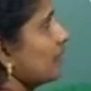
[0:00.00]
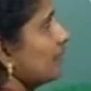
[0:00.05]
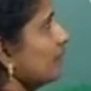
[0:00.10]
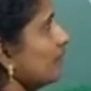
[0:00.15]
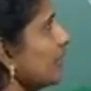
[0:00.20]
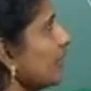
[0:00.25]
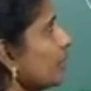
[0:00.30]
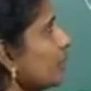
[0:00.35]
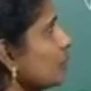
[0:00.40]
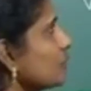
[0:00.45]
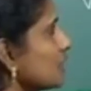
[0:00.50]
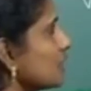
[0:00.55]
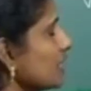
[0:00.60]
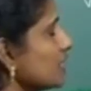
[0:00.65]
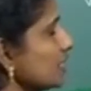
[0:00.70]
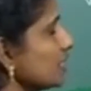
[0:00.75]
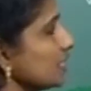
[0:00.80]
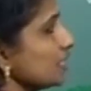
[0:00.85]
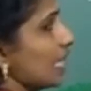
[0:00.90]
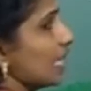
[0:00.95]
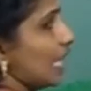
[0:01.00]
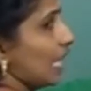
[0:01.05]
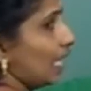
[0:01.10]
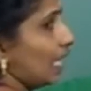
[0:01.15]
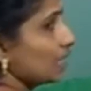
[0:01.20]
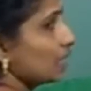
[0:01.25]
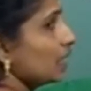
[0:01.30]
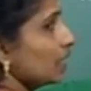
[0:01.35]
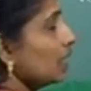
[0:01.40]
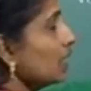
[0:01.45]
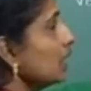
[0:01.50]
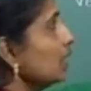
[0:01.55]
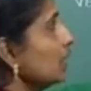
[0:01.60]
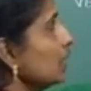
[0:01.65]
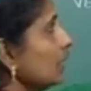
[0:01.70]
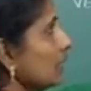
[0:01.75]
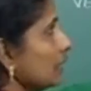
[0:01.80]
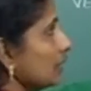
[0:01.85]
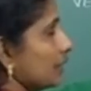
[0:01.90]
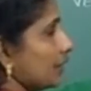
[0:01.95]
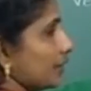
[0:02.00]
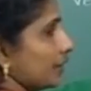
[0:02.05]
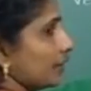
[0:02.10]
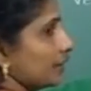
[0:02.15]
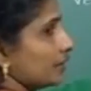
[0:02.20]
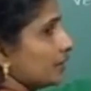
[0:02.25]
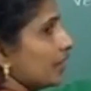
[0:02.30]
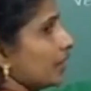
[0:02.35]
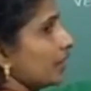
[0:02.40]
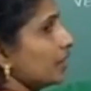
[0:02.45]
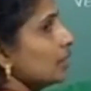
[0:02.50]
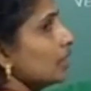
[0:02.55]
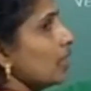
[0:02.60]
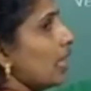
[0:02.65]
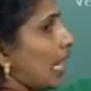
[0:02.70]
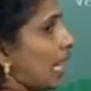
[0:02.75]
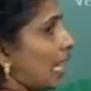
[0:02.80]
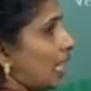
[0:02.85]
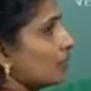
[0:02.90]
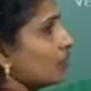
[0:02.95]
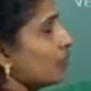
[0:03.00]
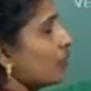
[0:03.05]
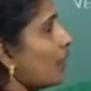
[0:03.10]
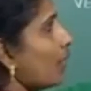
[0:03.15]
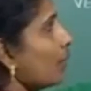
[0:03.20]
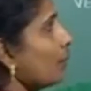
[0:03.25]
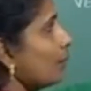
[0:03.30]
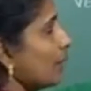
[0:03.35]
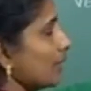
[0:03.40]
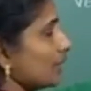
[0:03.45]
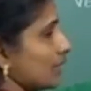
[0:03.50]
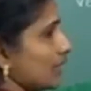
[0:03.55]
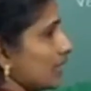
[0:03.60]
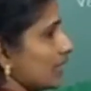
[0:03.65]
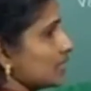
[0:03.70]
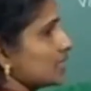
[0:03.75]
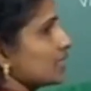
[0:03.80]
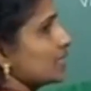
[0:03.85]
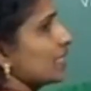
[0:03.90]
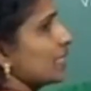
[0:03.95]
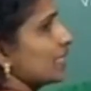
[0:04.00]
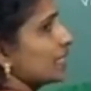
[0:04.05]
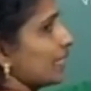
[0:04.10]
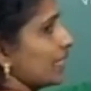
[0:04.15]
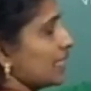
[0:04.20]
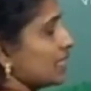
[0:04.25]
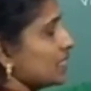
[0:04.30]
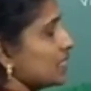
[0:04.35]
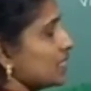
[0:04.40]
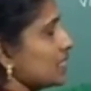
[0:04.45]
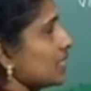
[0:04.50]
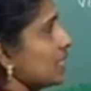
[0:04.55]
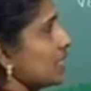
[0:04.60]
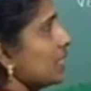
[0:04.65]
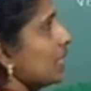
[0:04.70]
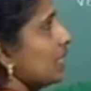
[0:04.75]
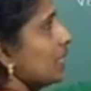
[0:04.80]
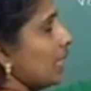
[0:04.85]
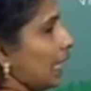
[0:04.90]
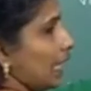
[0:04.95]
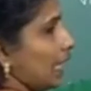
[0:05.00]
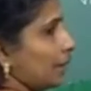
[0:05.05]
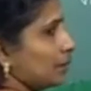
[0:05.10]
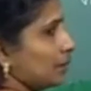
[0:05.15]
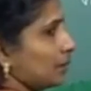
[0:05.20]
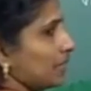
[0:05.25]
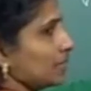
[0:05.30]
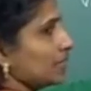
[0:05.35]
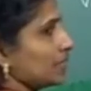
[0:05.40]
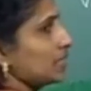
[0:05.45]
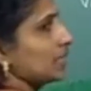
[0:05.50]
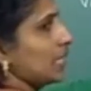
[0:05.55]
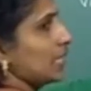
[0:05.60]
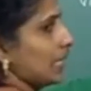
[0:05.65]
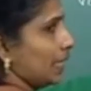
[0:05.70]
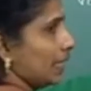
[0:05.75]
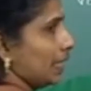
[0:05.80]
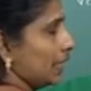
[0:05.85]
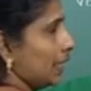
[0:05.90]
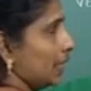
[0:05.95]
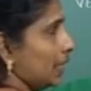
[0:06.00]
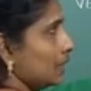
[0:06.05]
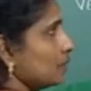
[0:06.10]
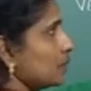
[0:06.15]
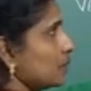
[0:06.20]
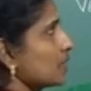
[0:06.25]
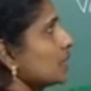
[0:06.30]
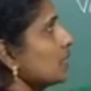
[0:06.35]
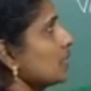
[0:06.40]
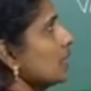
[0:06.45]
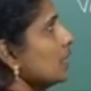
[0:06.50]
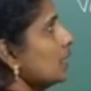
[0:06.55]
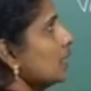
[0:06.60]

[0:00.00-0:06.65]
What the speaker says: When I am changing the angle greater than alpha but less than 90, I am getting the ellipse.